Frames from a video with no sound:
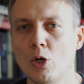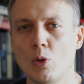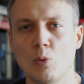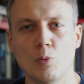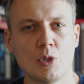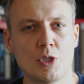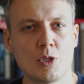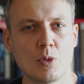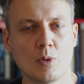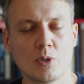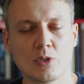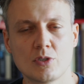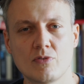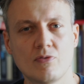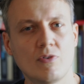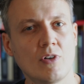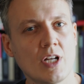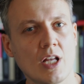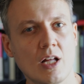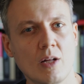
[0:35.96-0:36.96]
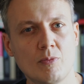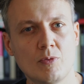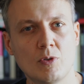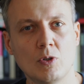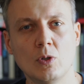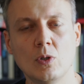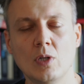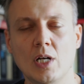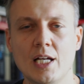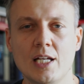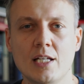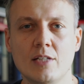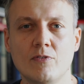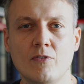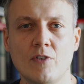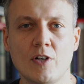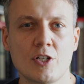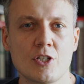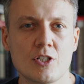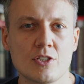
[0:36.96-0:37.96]
which was very helpful and
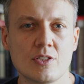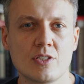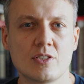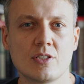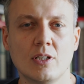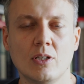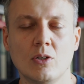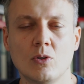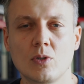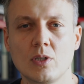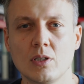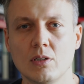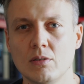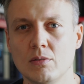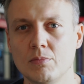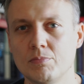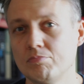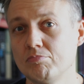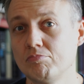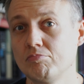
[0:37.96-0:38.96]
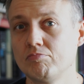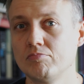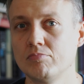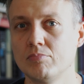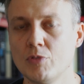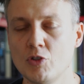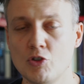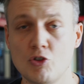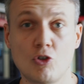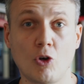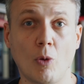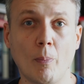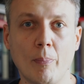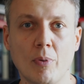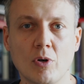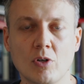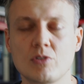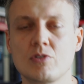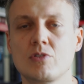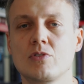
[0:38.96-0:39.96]
functioned as a local
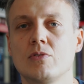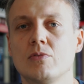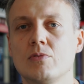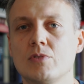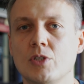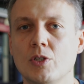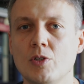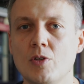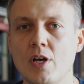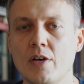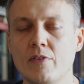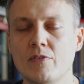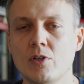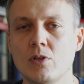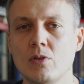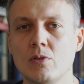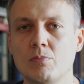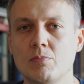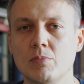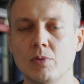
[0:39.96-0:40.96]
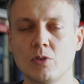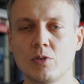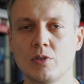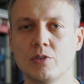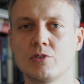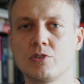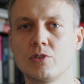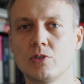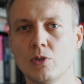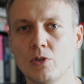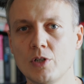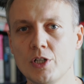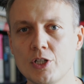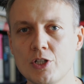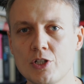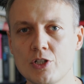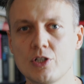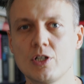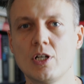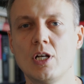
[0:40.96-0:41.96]
Dropbox. So you have your local
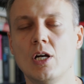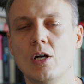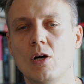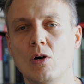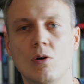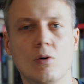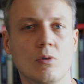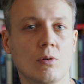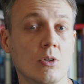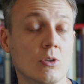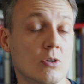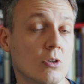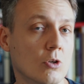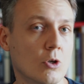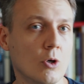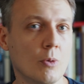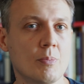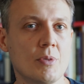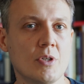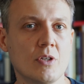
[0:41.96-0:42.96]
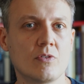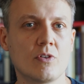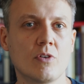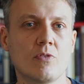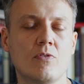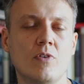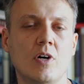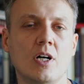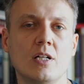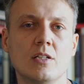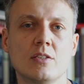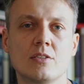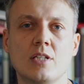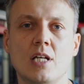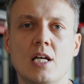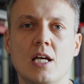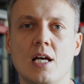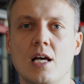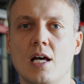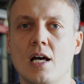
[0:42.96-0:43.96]
storage or local copy of your files,
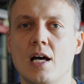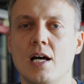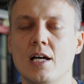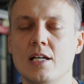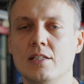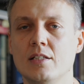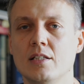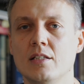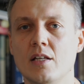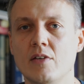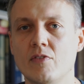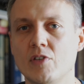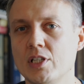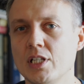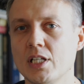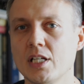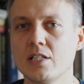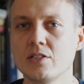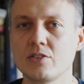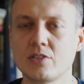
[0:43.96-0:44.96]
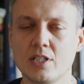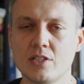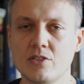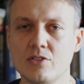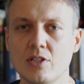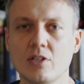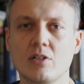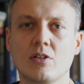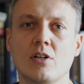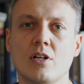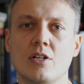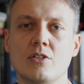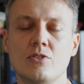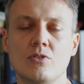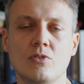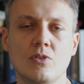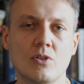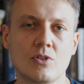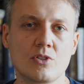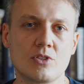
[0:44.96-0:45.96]
and then everything else gets
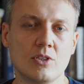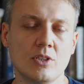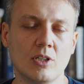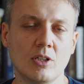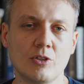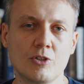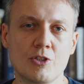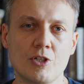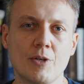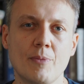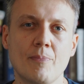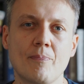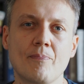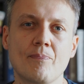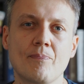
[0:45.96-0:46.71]
synchronized to your Synology.